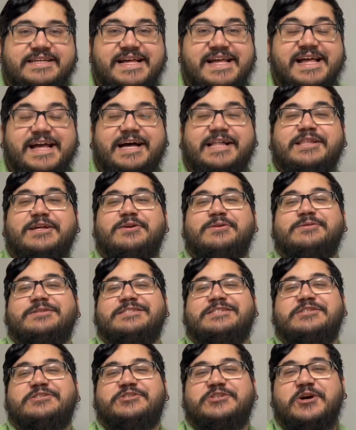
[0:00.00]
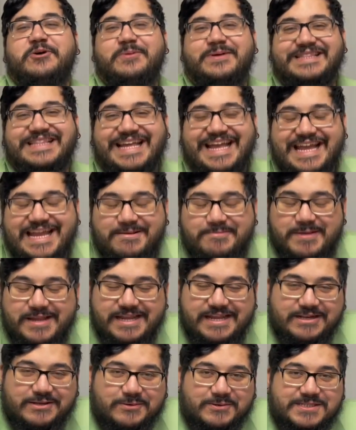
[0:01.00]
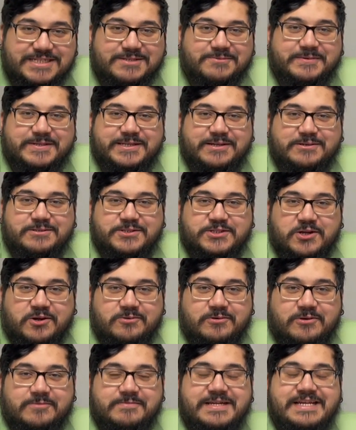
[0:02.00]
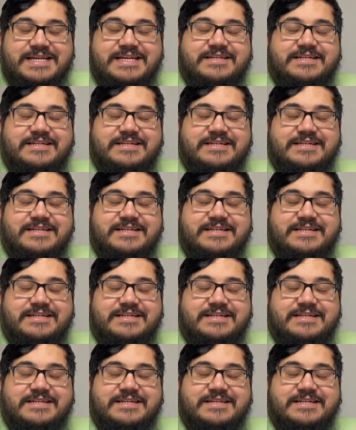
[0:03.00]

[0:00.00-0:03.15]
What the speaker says: Hello, this is Joe with the A.B.E Doors and Windows Showroom.